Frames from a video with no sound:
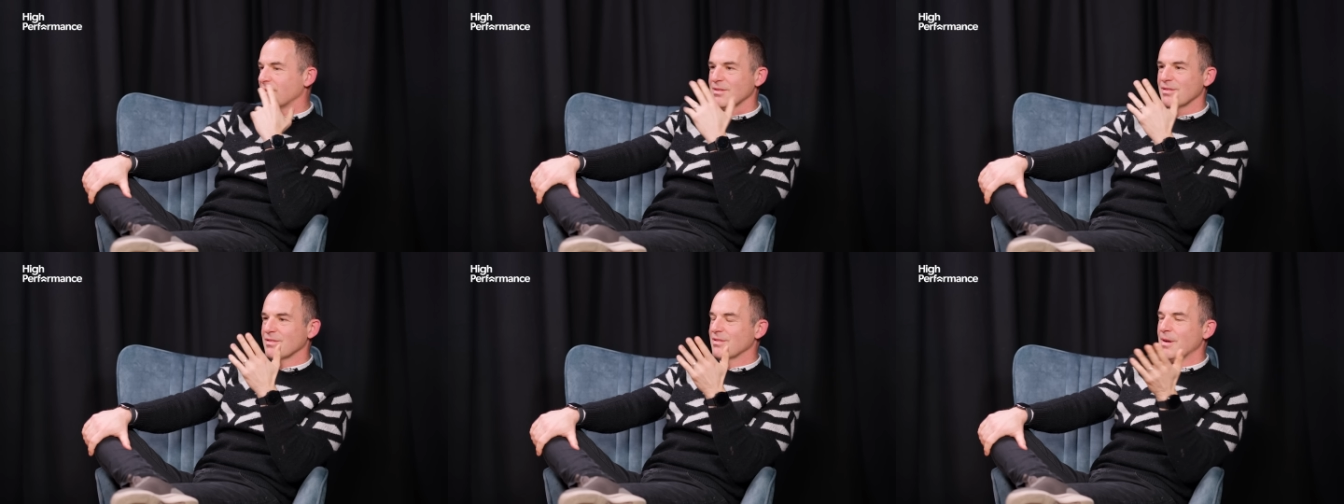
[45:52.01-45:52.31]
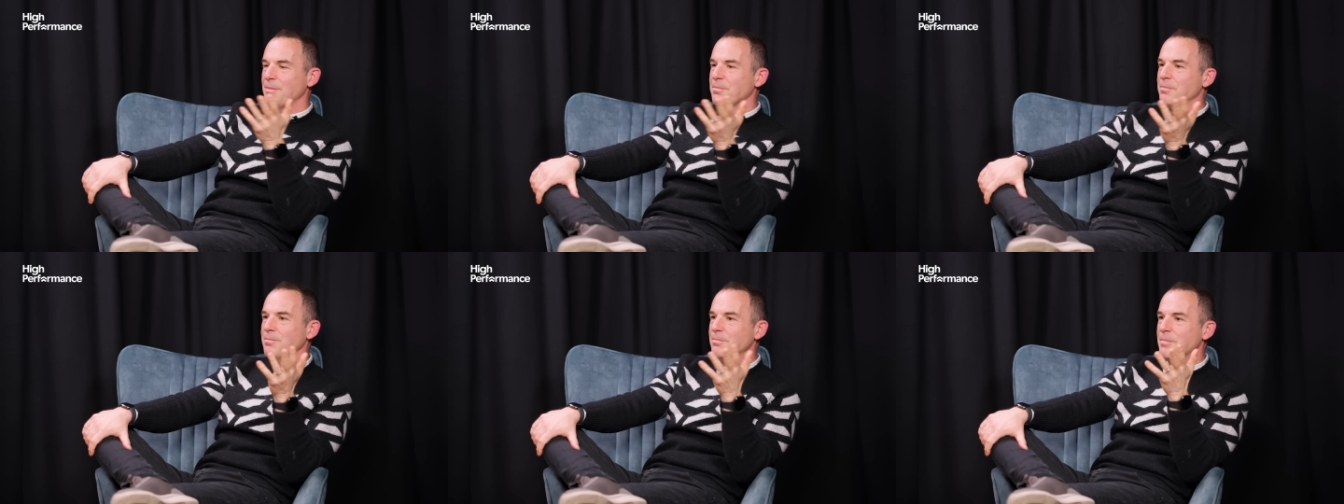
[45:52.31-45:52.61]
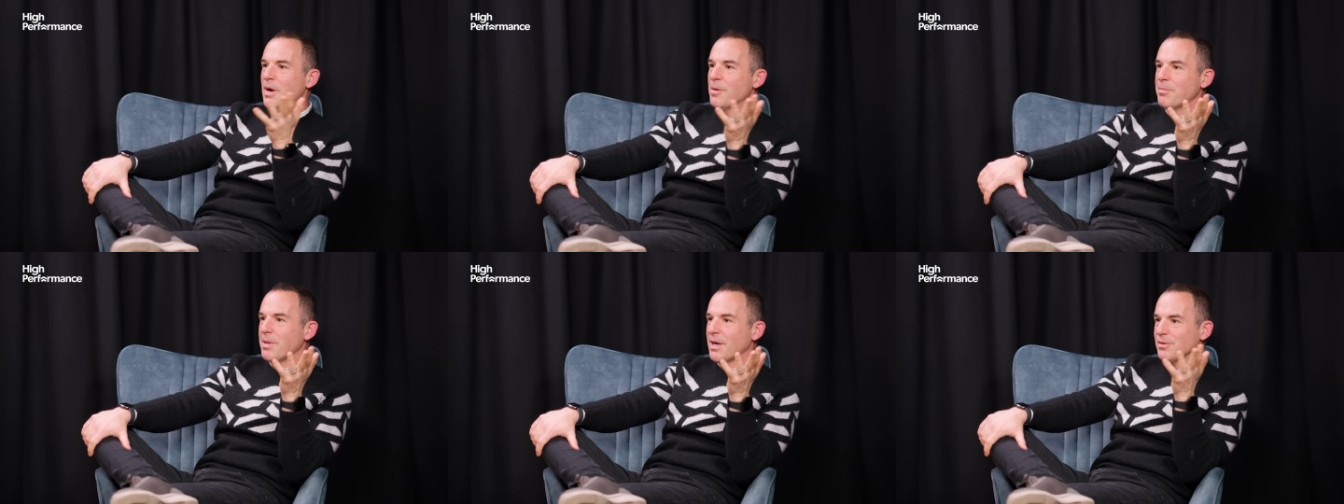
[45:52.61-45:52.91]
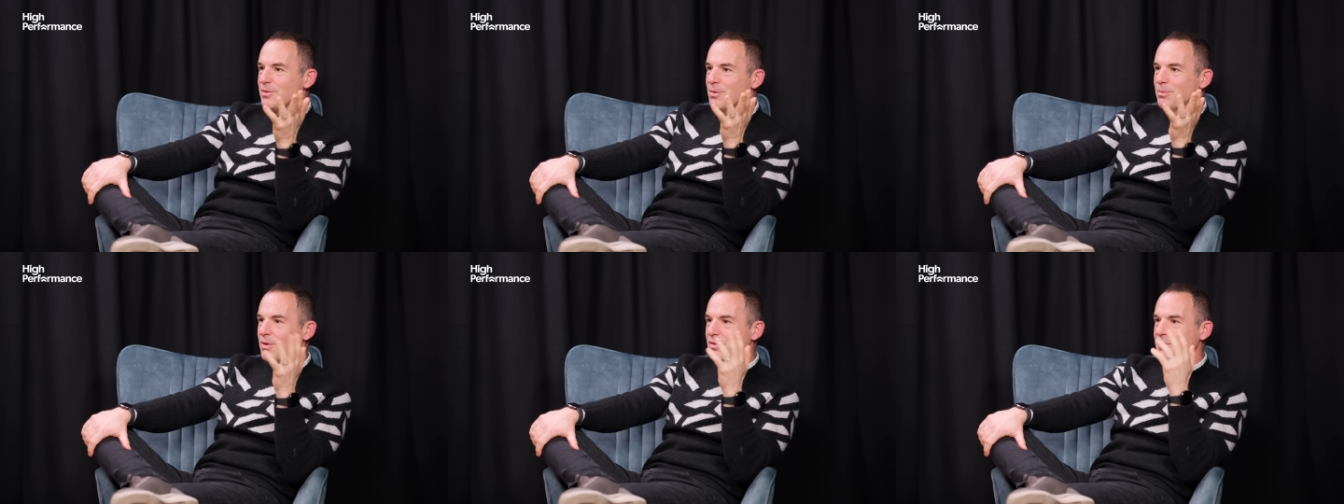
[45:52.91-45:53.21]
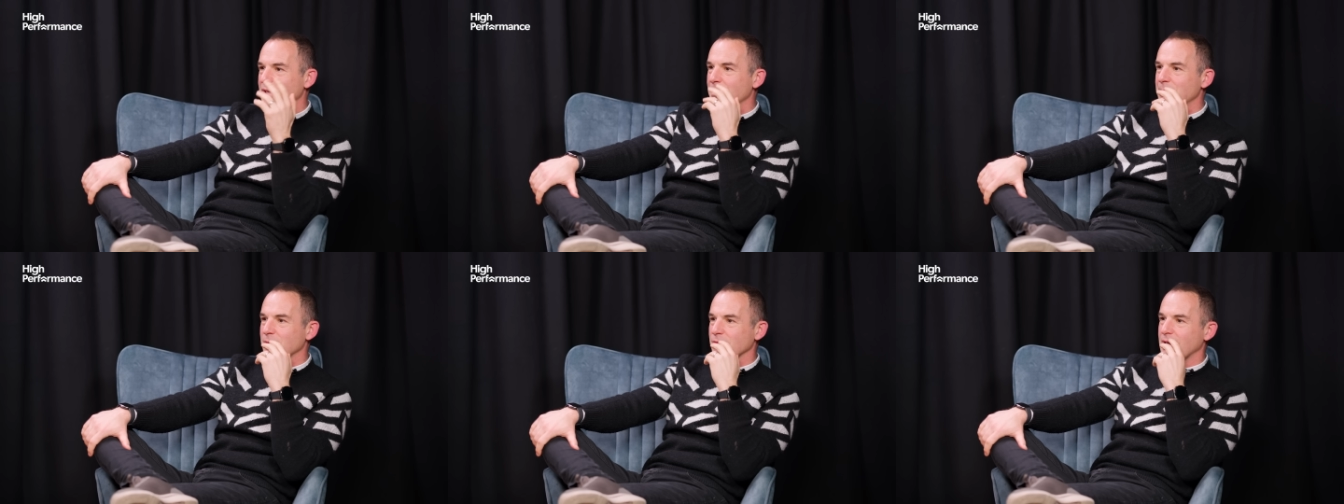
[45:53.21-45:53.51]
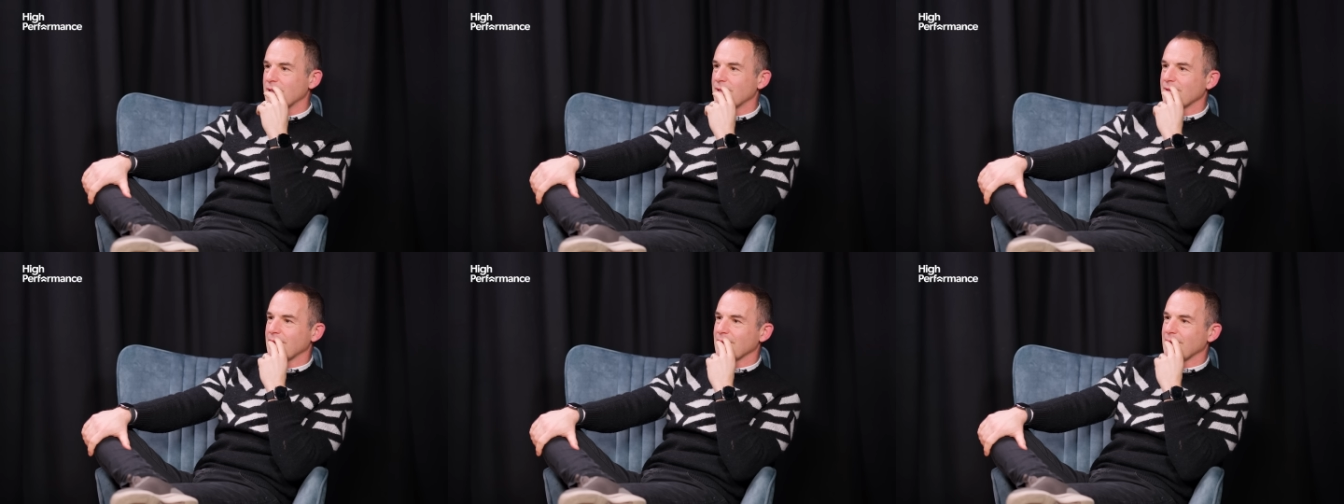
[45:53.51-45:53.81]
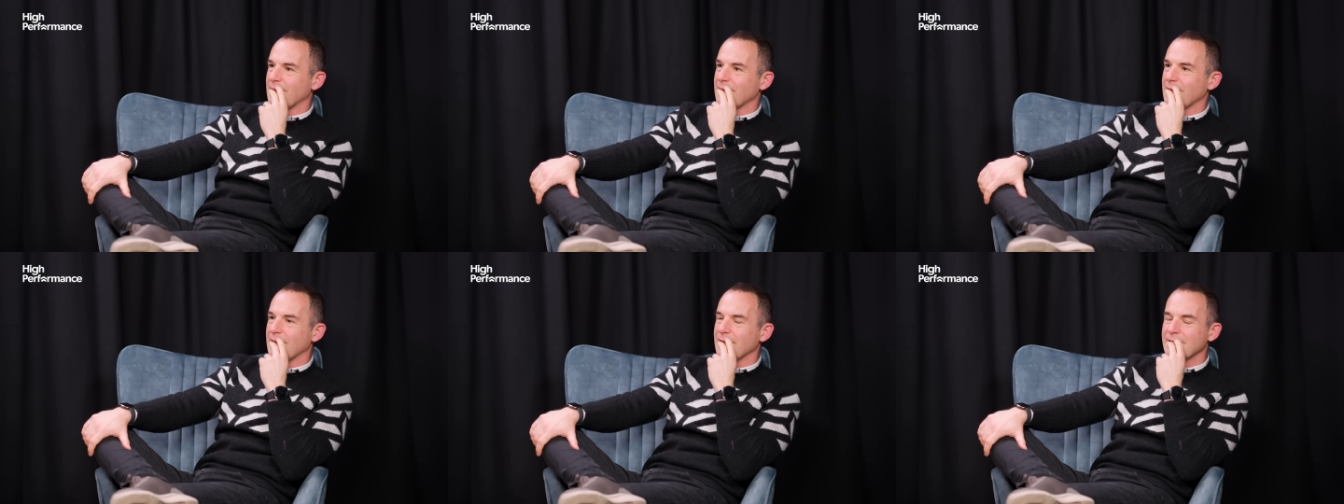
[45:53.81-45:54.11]
There's no mobiles or WhatsApp or anything
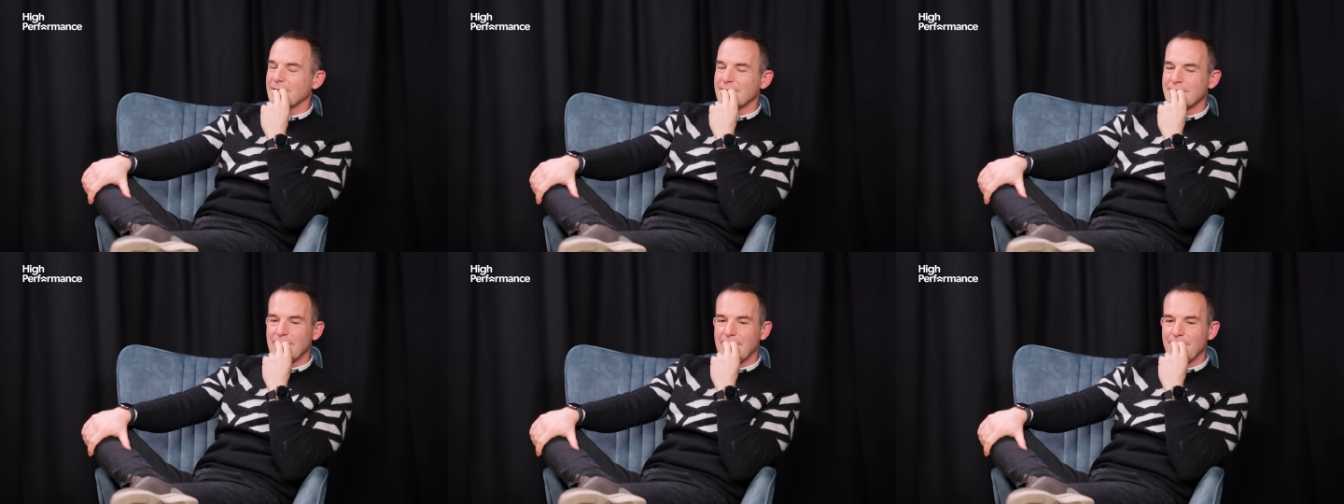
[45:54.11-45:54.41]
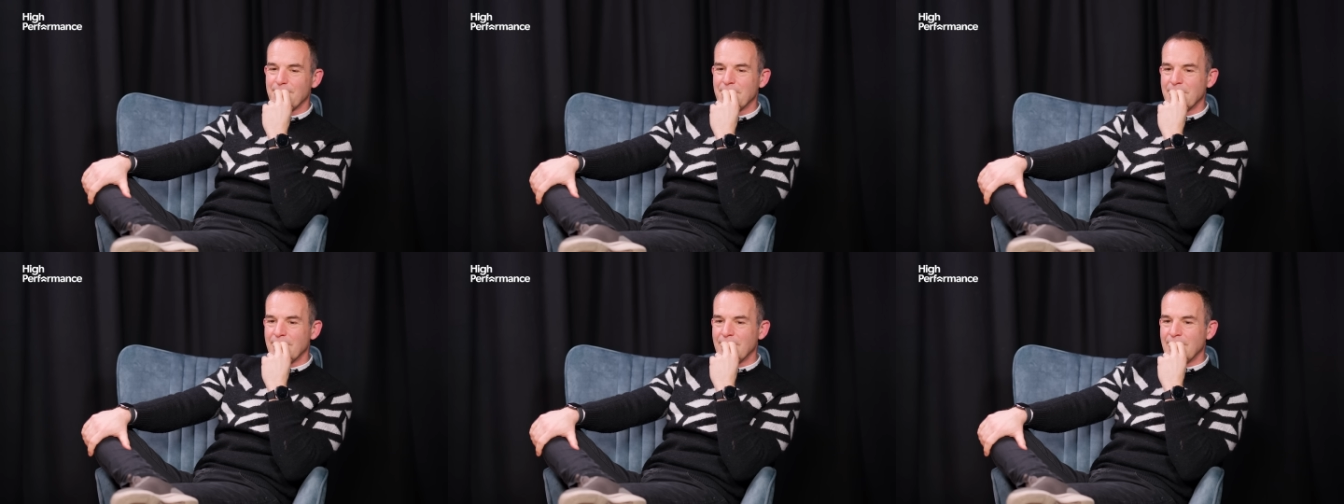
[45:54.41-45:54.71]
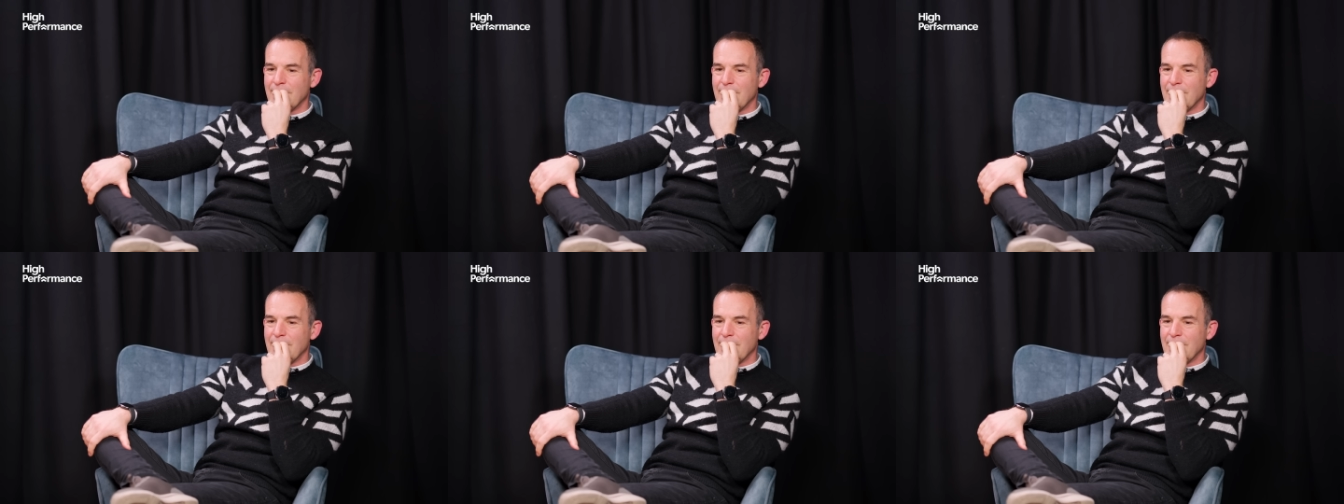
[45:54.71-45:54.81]
like that at this time.